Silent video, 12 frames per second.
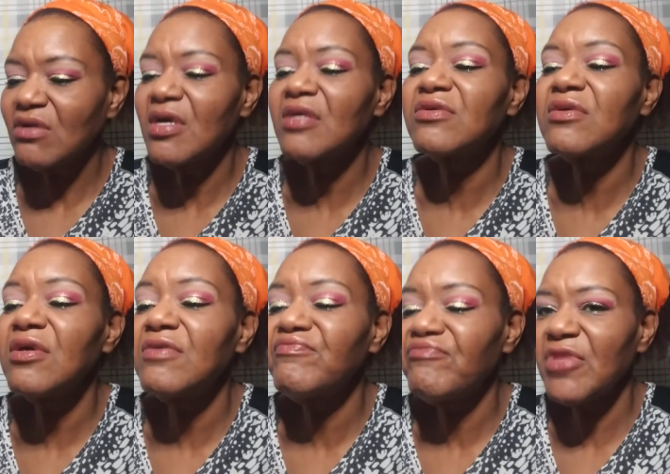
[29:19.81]
That's
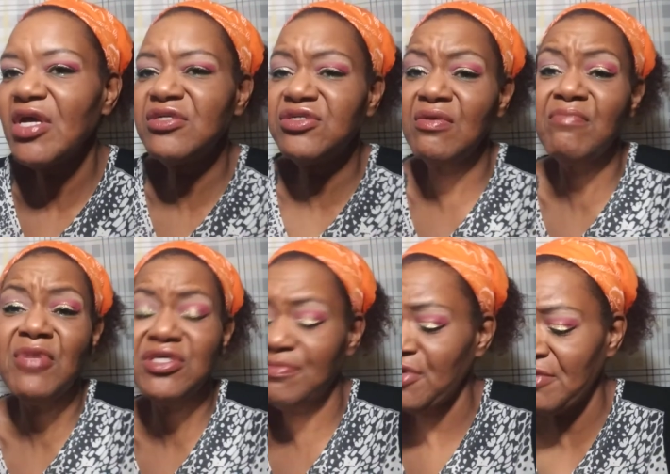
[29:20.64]
good. It, should, it
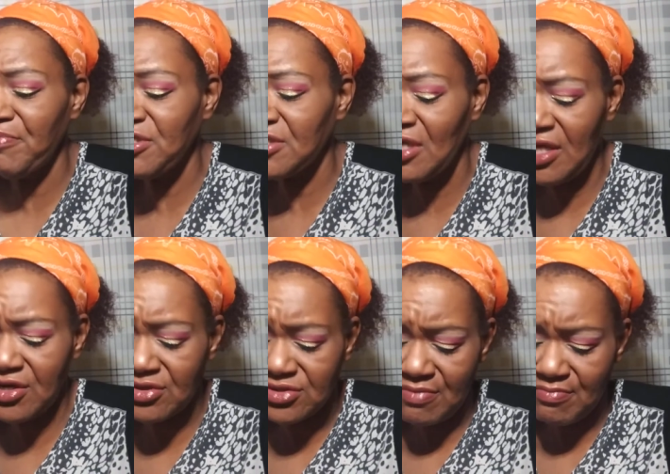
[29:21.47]
must have been a piece of
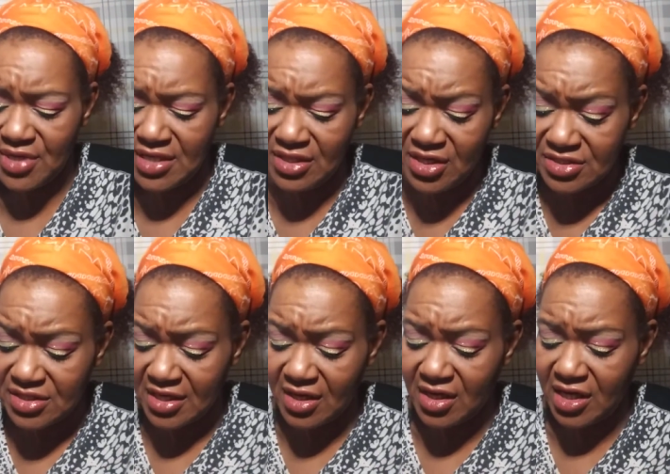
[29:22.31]
glitter or something, but it looks
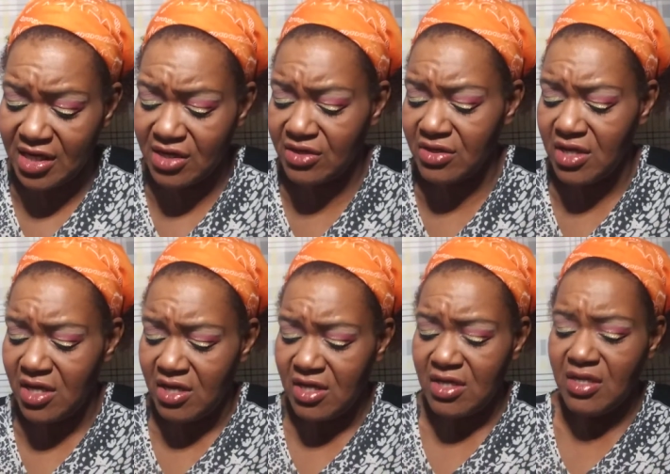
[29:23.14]
like a clear,
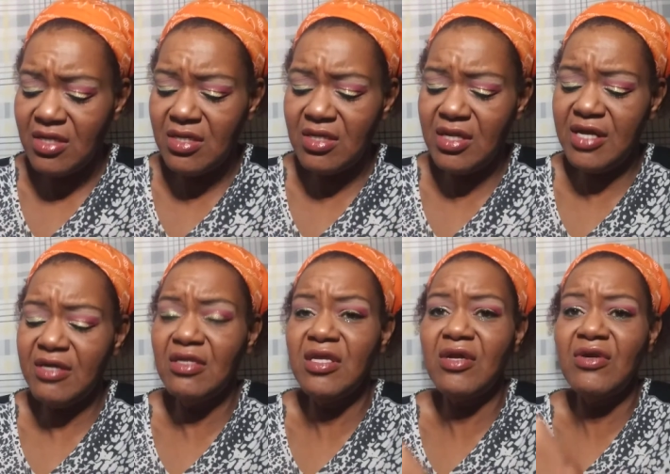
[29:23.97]
like,
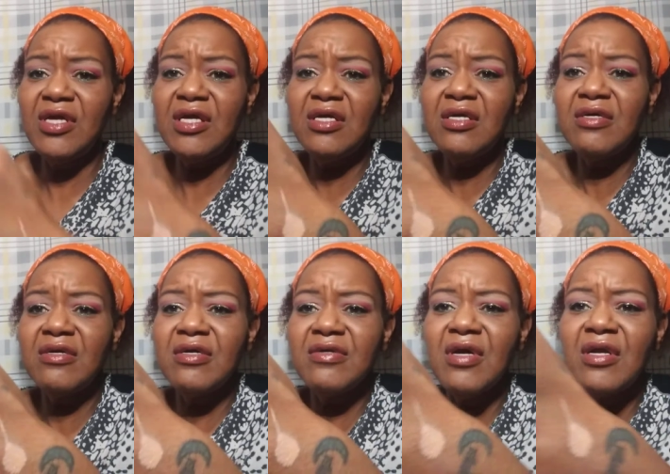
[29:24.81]
literally...
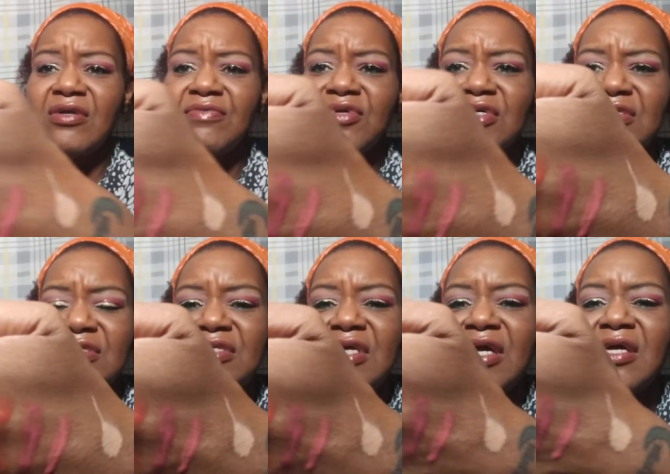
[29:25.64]
I don't know if you can
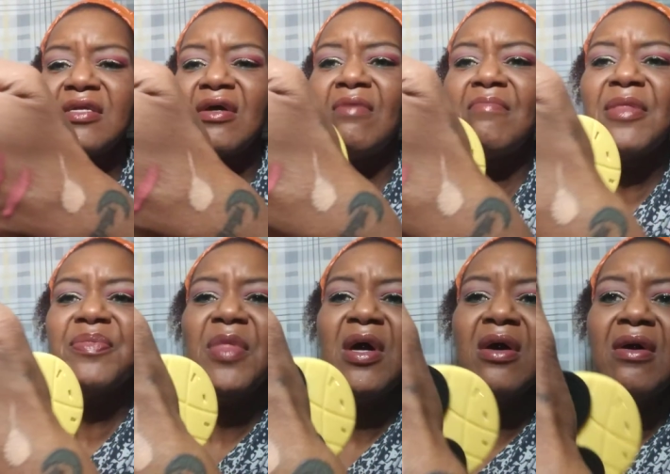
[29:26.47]
see it on the
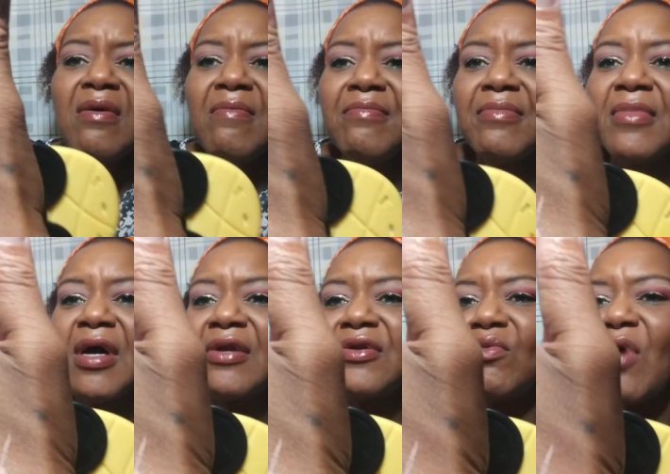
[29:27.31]
phone.
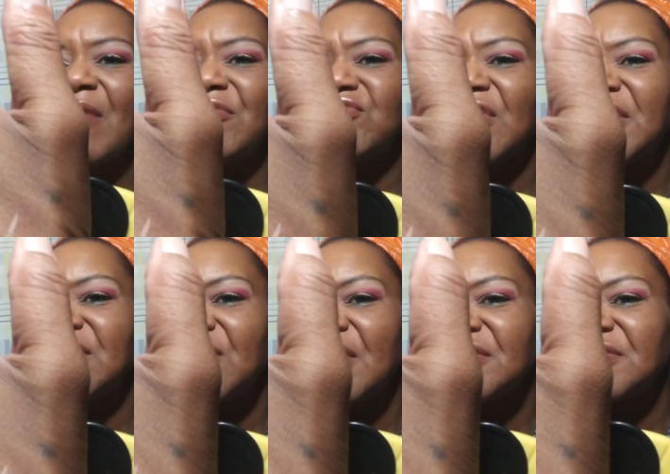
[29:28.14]
I don't know why we try to get
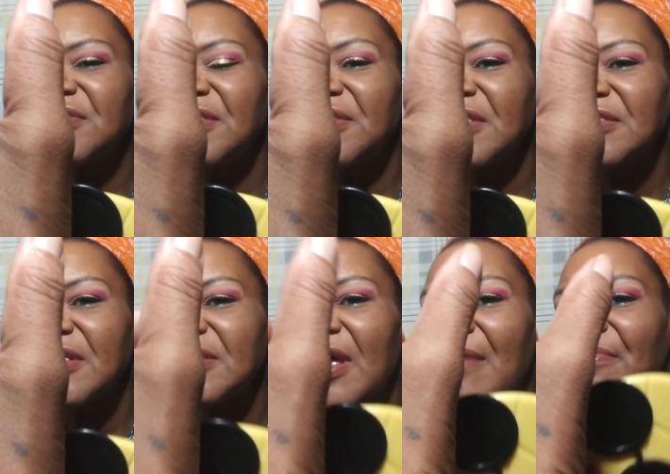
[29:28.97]
you guys to see things
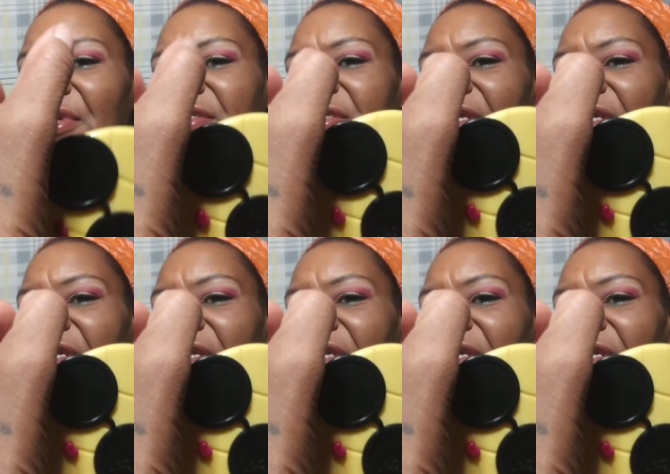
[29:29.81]
like that, but it's a